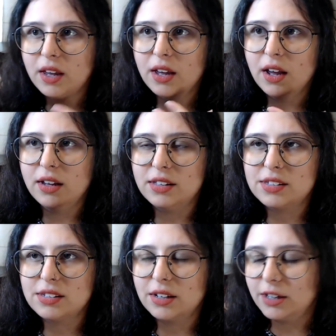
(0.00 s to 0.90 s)

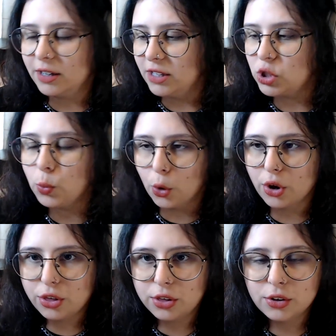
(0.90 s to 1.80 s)
it's
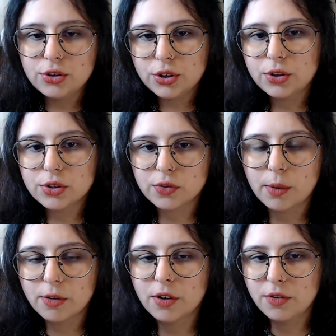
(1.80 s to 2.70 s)
worth to use
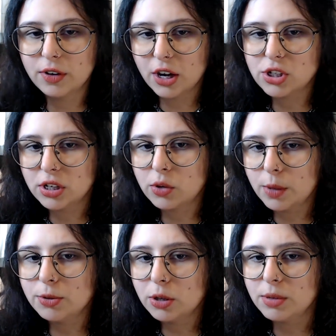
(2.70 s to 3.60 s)
formal verification in
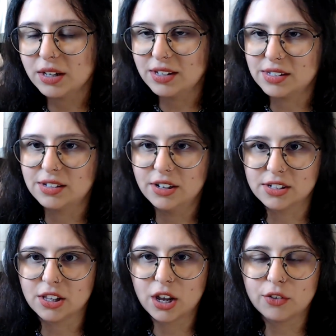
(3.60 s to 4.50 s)
crypto because there
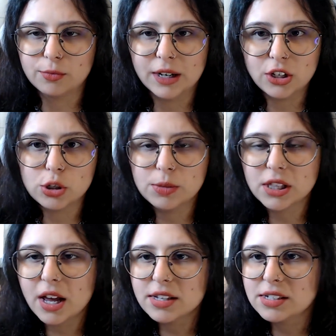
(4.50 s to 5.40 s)
is a lot of money to be
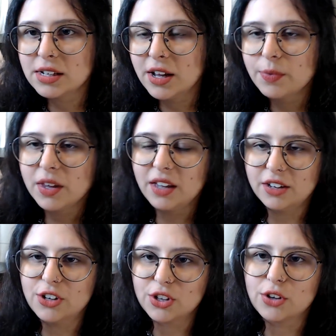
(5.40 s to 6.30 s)
lost, and
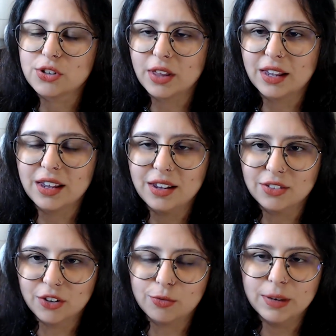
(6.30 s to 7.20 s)
there is also like
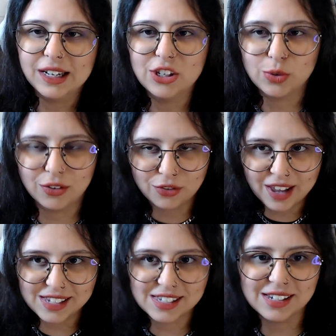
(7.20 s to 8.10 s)
enough money to
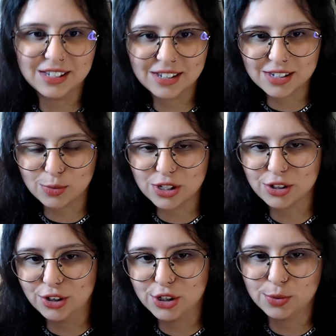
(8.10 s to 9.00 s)
invest in this
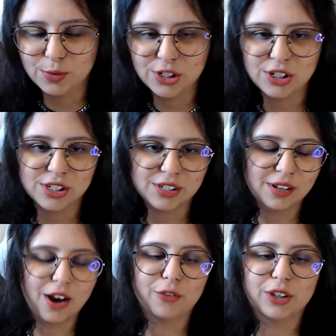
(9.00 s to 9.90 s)
research, which
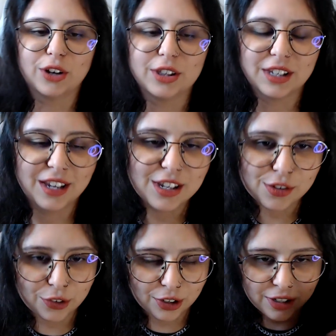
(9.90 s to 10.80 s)
is often not the
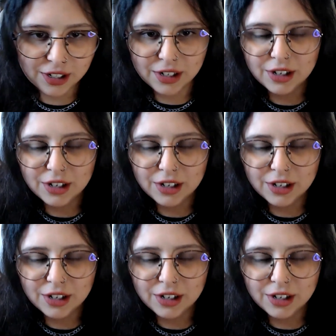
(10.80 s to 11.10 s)
case for